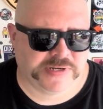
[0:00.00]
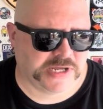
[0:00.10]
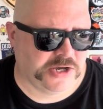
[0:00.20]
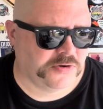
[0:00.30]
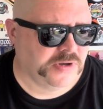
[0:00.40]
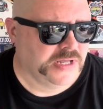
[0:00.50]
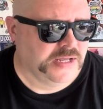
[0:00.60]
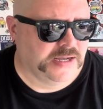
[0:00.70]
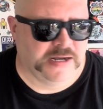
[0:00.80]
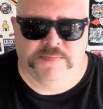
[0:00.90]
ago.
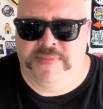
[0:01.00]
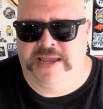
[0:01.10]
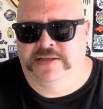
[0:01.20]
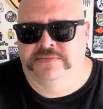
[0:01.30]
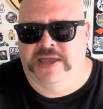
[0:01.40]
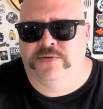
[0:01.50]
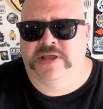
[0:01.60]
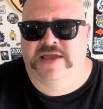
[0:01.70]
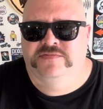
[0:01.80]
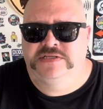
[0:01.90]
Man, they would
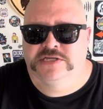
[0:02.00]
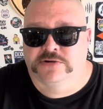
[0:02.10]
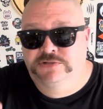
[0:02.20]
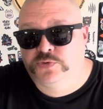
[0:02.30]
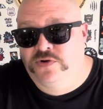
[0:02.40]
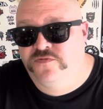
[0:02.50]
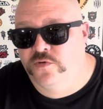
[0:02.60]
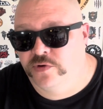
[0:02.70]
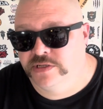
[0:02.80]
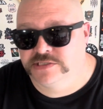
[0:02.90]
have these
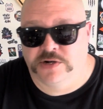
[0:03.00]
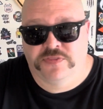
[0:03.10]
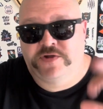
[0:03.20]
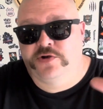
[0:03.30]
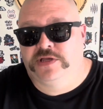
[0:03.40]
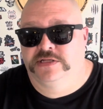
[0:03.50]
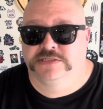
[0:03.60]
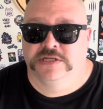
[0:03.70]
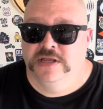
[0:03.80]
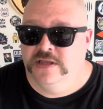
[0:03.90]
124 inch, 130
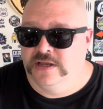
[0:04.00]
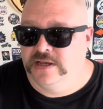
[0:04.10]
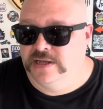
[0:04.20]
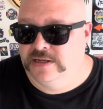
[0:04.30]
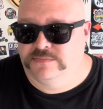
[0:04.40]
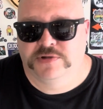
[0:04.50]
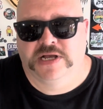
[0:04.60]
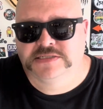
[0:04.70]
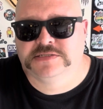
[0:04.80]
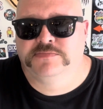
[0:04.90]
inch
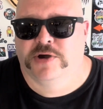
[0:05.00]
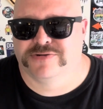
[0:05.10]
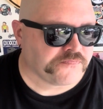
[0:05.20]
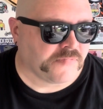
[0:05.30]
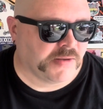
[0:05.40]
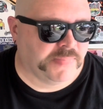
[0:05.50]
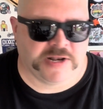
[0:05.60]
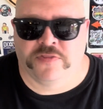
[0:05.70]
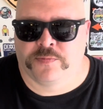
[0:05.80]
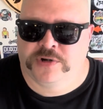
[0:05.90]
custom motors. But
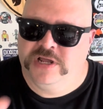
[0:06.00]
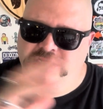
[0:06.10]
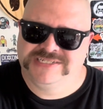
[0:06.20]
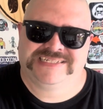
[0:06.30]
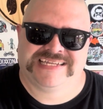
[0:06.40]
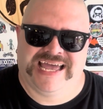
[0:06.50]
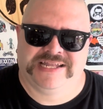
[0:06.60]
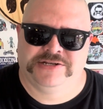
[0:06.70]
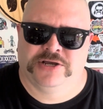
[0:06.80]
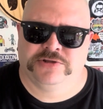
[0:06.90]
on the production
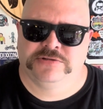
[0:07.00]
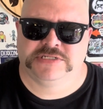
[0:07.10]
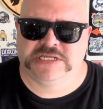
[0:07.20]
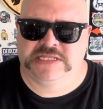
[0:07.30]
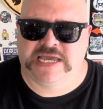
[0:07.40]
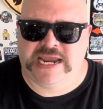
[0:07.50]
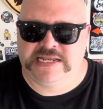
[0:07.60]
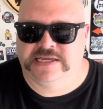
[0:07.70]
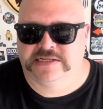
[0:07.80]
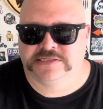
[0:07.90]
side, you know, you'd see the
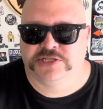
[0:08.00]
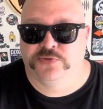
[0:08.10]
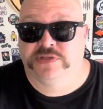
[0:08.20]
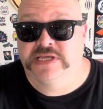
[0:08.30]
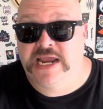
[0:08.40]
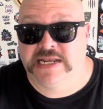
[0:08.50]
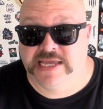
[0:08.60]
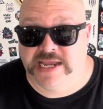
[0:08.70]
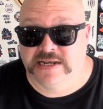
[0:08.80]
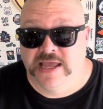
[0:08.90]
80 inch, then you went to
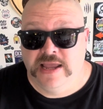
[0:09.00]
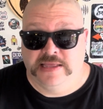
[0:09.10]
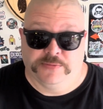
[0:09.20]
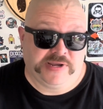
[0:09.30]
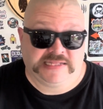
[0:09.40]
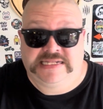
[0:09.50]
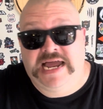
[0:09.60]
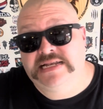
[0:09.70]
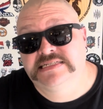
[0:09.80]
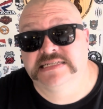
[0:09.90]
88, then we got the
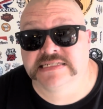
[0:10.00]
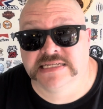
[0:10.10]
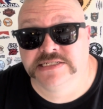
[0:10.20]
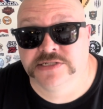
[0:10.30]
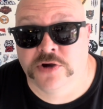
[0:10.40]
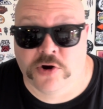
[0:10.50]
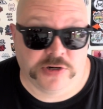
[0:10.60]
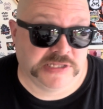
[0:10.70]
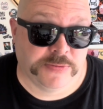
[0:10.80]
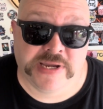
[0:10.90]
96 inch in
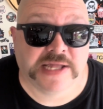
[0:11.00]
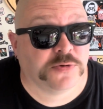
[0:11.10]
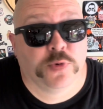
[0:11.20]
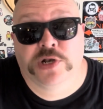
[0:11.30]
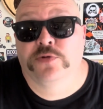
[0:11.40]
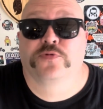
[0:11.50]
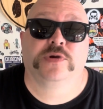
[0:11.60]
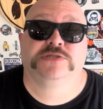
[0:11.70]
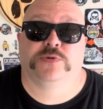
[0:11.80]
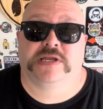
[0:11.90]
Harley, and then we got the
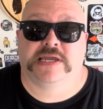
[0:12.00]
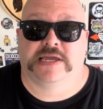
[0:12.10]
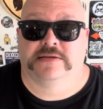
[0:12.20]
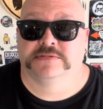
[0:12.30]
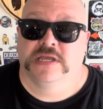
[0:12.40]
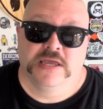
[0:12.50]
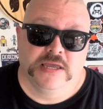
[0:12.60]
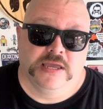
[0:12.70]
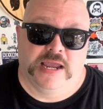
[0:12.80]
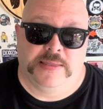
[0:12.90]
103 twin cams.
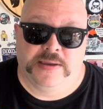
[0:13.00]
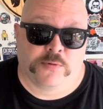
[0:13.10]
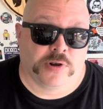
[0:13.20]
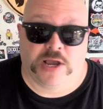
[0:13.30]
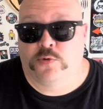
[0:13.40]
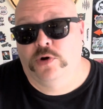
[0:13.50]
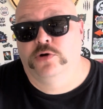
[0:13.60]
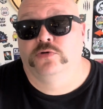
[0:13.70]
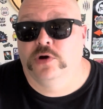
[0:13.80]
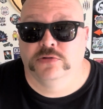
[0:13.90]
And then we're like,
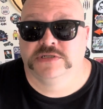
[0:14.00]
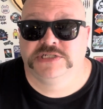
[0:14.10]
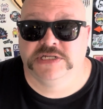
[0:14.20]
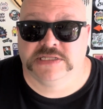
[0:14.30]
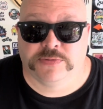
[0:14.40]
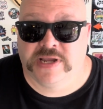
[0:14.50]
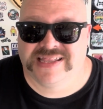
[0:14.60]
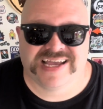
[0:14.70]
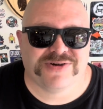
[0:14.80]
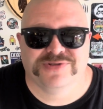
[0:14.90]
whoa, holy shit. And then we had
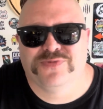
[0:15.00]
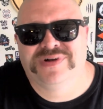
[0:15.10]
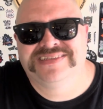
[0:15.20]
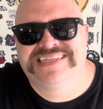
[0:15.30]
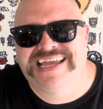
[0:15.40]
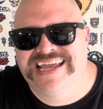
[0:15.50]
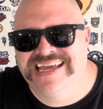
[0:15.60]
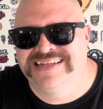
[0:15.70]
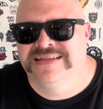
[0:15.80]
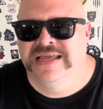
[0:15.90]
like the
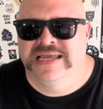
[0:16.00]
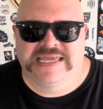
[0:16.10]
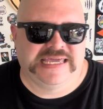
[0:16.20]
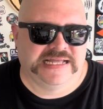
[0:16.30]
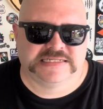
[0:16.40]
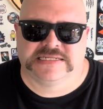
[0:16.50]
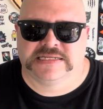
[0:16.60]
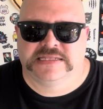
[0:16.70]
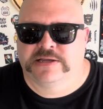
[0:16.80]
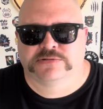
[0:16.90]
110 kits,
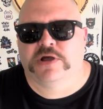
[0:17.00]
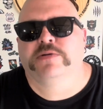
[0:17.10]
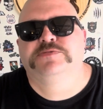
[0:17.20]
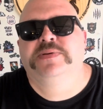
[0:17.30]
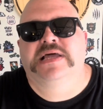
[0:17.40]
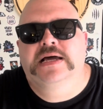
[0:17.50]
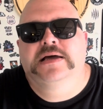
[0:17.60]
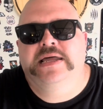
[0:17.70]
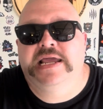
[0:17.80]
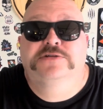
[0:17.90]
and there was always been an
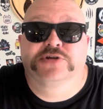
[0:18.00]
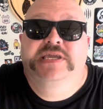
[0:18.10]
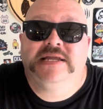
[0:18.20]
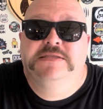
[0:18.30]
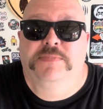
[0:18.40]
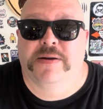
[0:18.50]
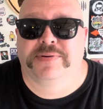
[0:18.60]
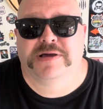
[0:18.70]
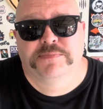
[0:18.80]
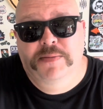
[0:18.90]
extra kit to bump
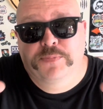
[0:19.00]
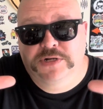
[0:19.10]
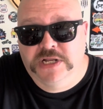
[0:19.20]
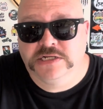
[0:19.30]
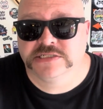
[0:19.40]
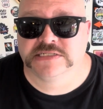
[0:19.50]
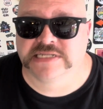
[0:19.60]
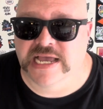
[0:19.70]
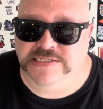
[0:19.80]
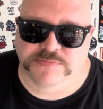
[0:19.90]
it up, but production
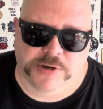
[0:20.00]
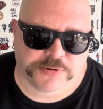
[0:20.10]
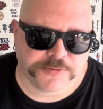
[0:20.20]
size motor.